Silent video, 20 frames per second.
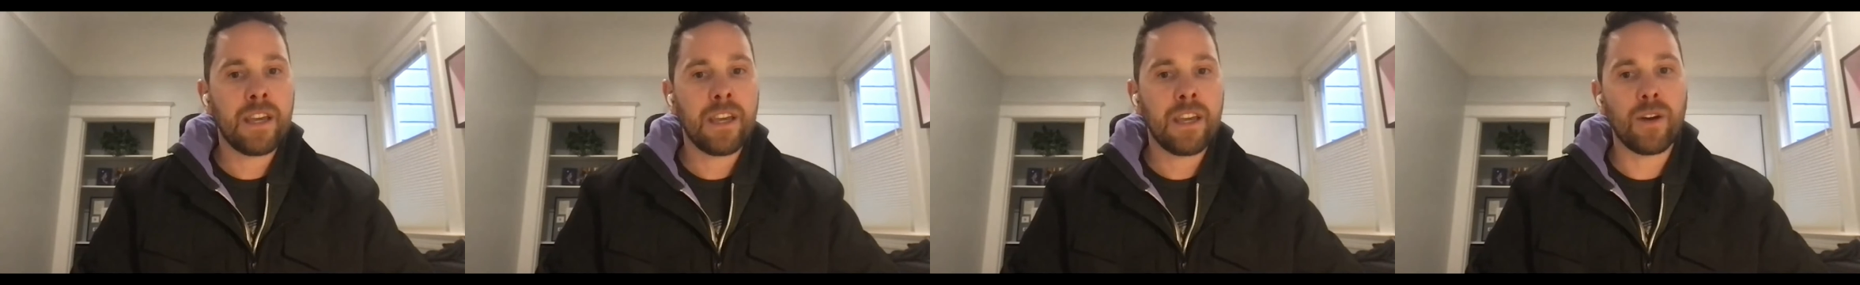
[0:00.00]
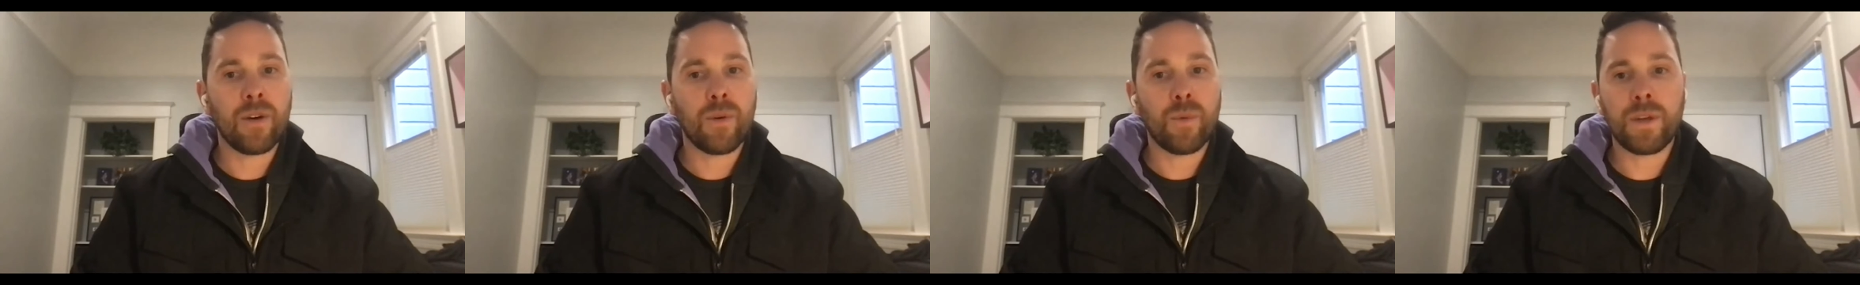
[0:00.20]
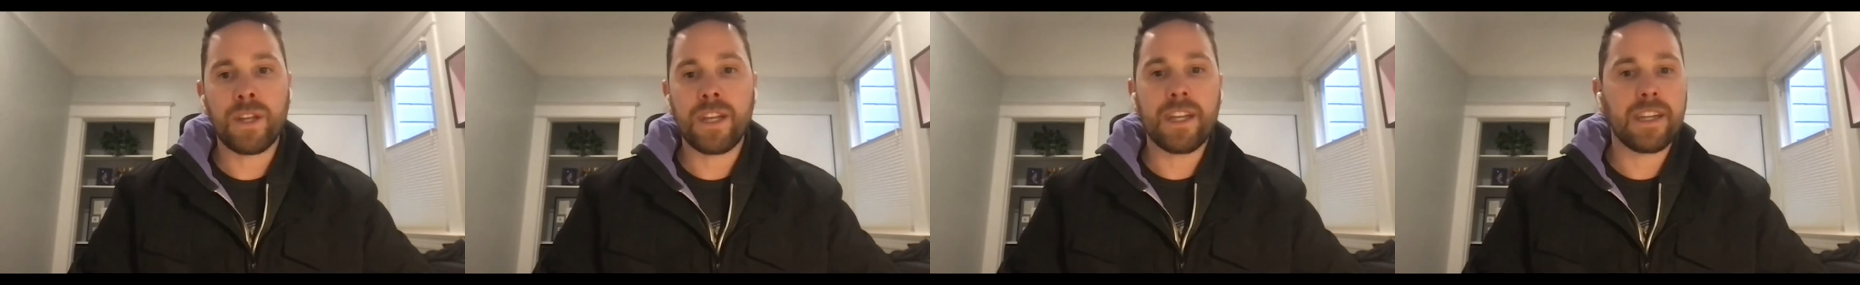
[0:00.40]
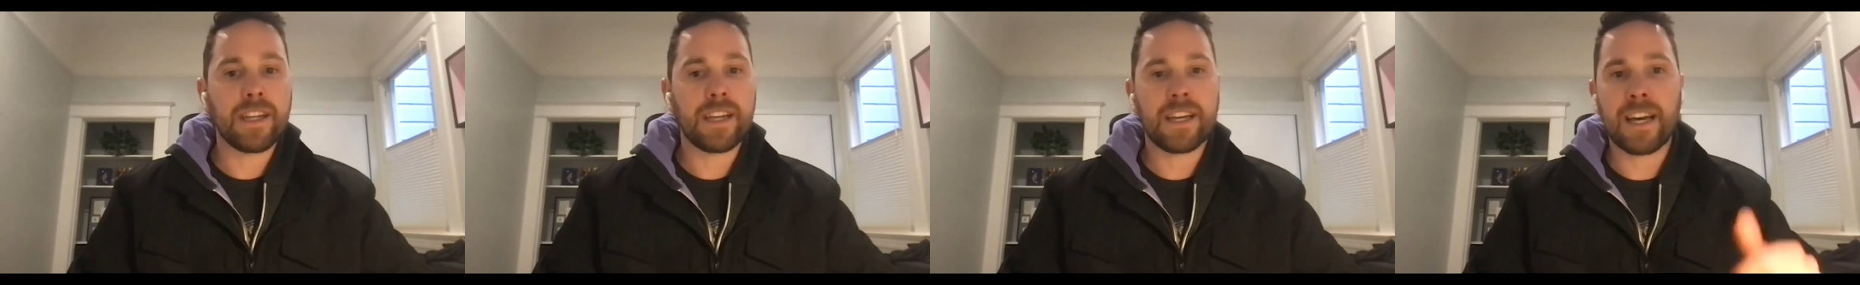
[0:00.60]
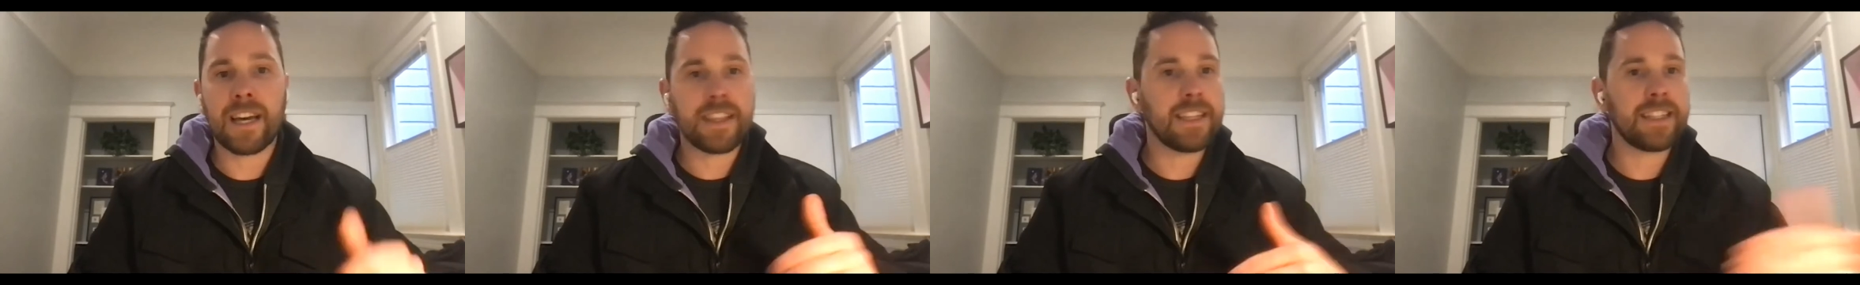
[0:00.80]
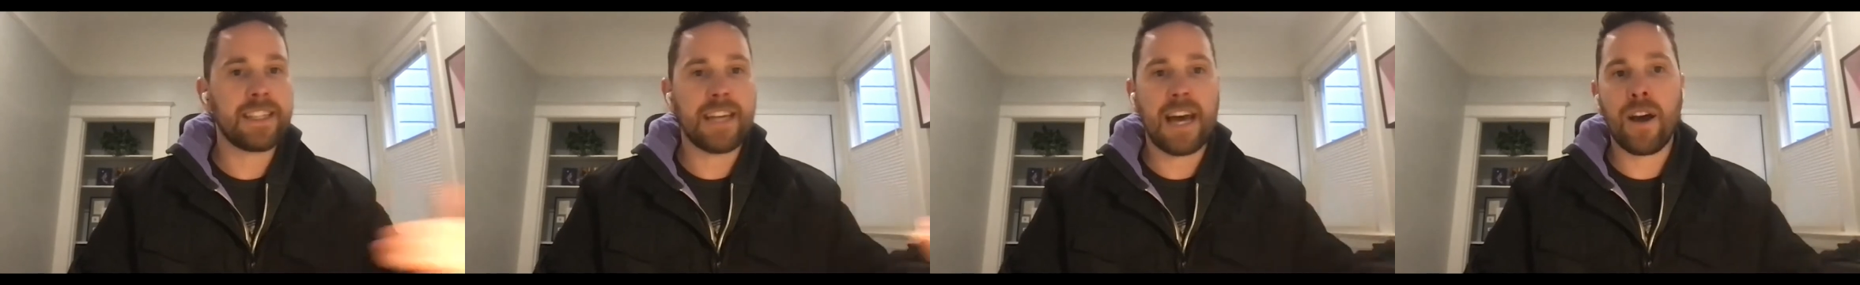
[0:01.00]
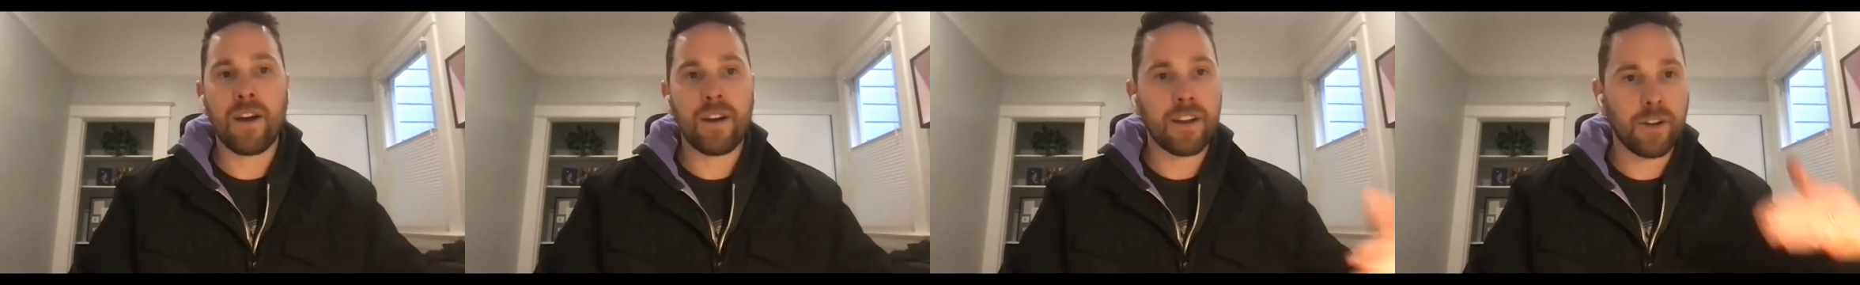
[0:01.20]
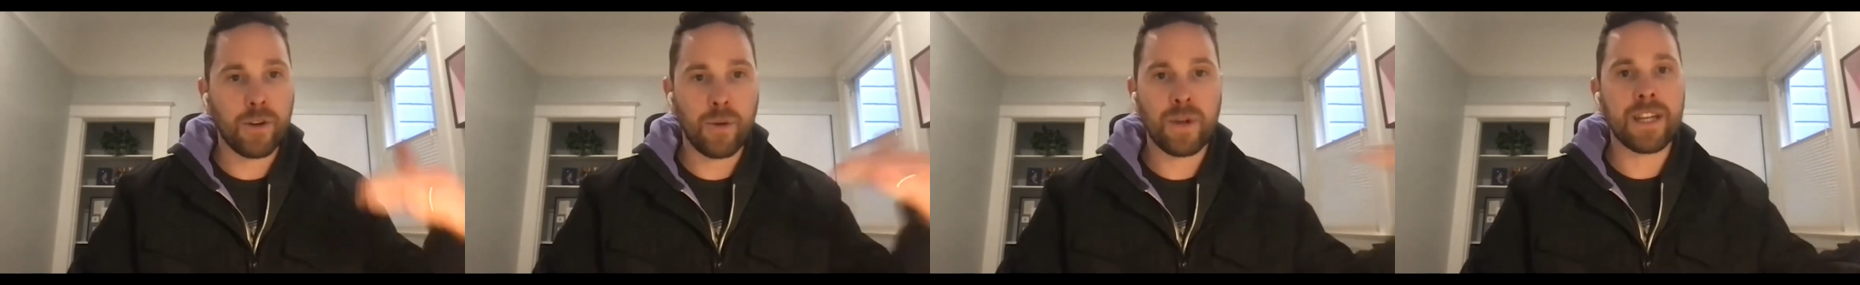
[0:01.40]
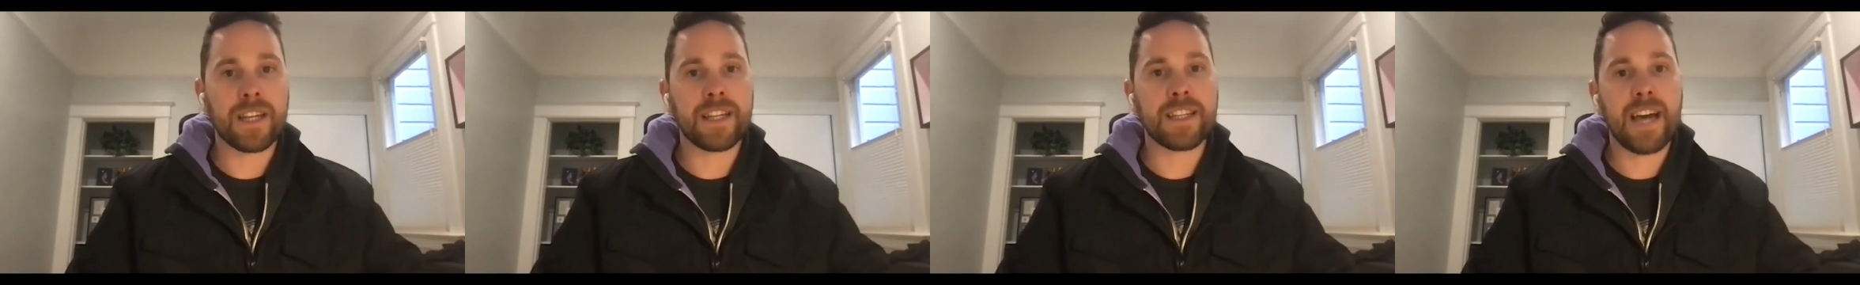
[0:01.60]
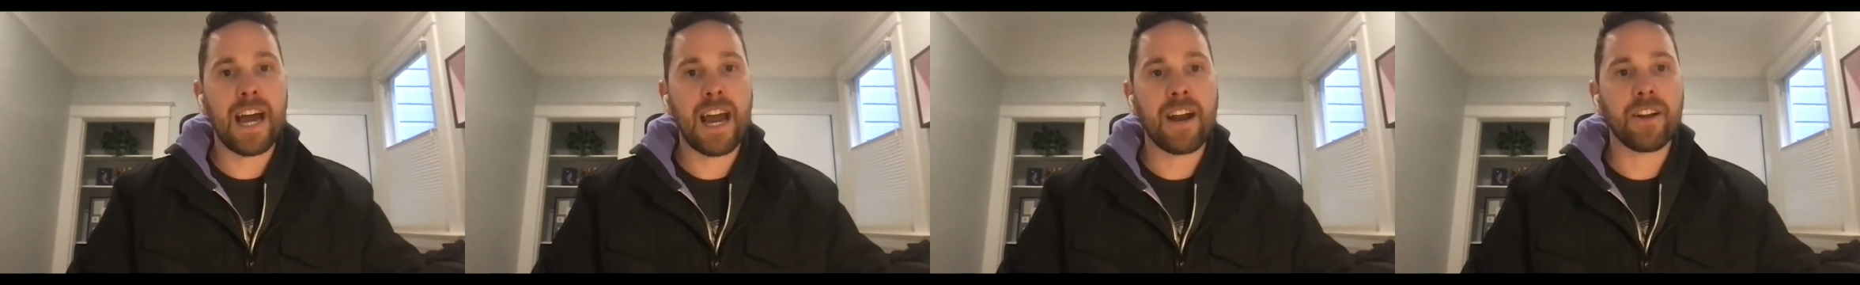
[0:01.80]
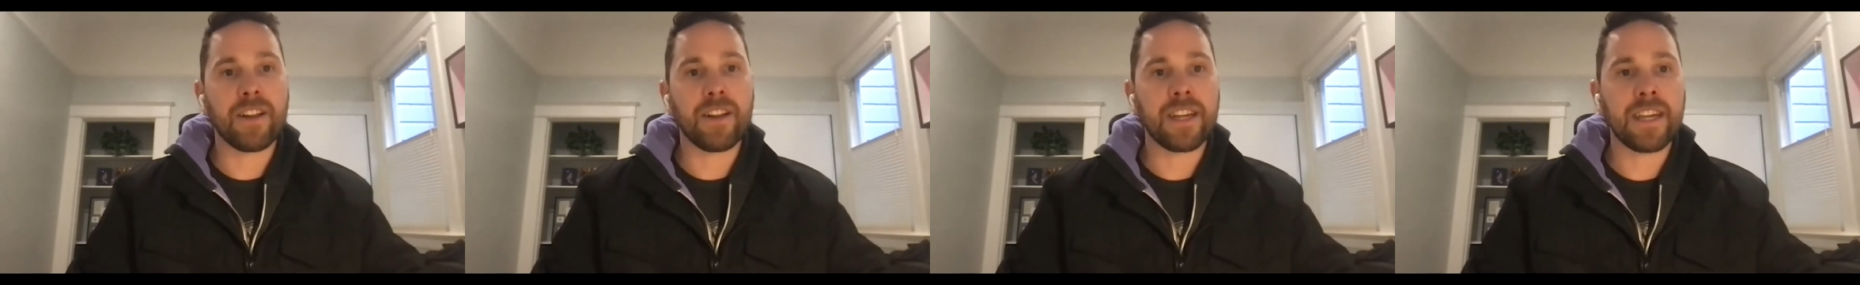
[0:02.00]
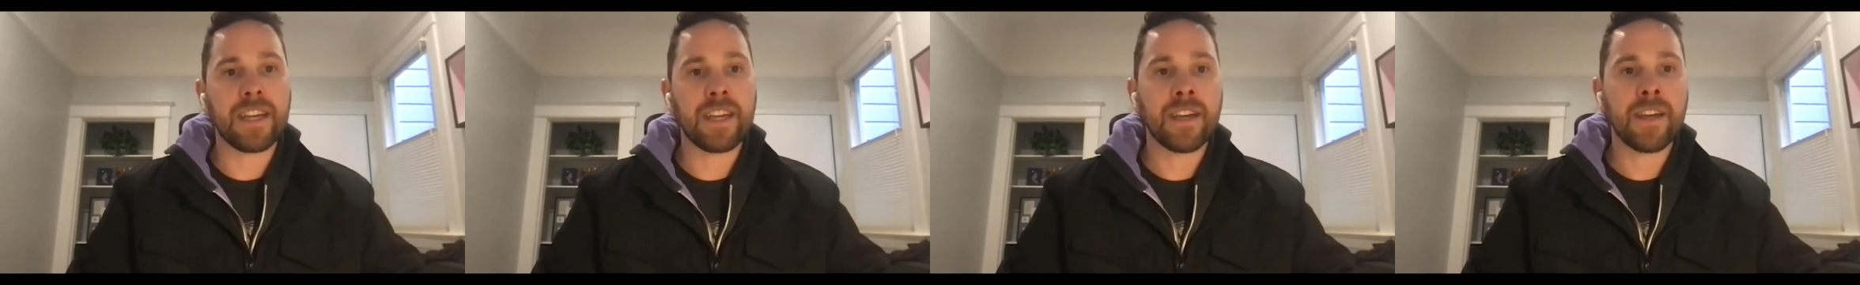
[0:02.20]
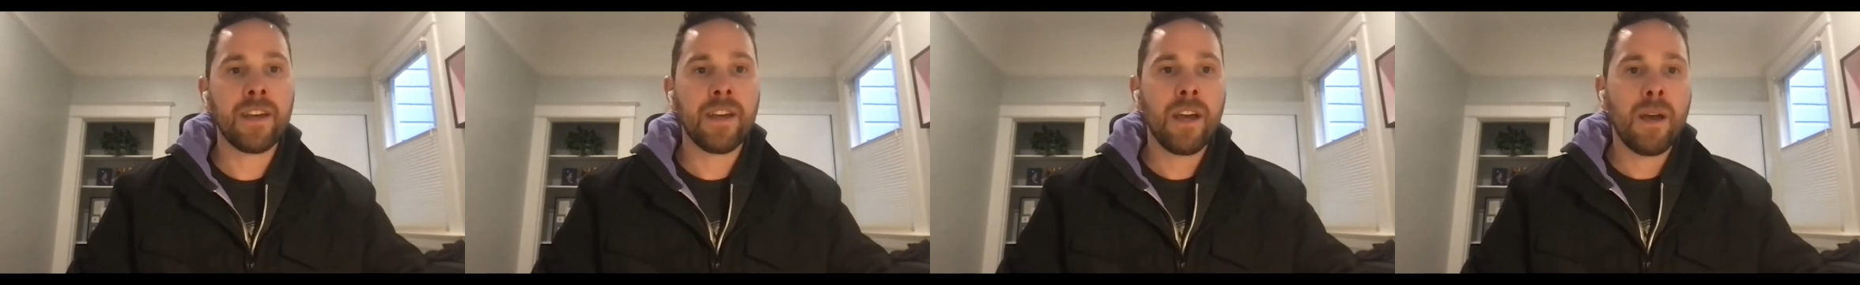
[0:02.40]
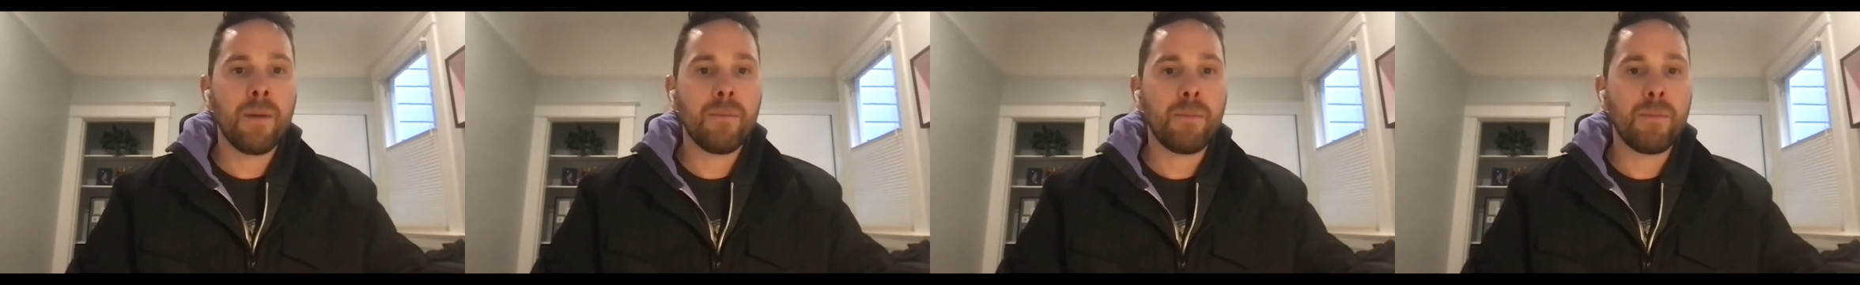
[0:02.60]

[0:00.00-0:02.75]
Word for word: you know we need to cut this out and quit entirely,